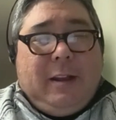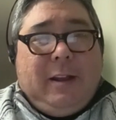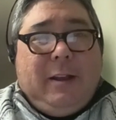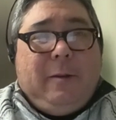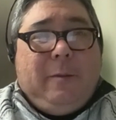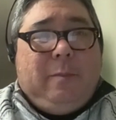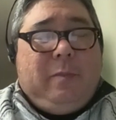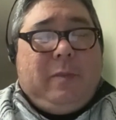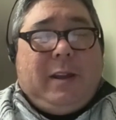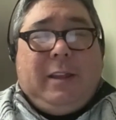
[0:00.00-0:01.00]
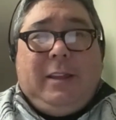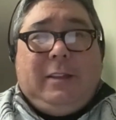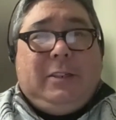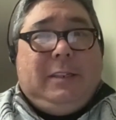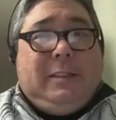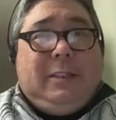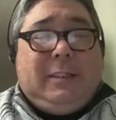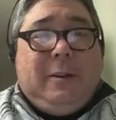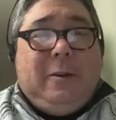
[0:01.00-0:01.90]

I think she's just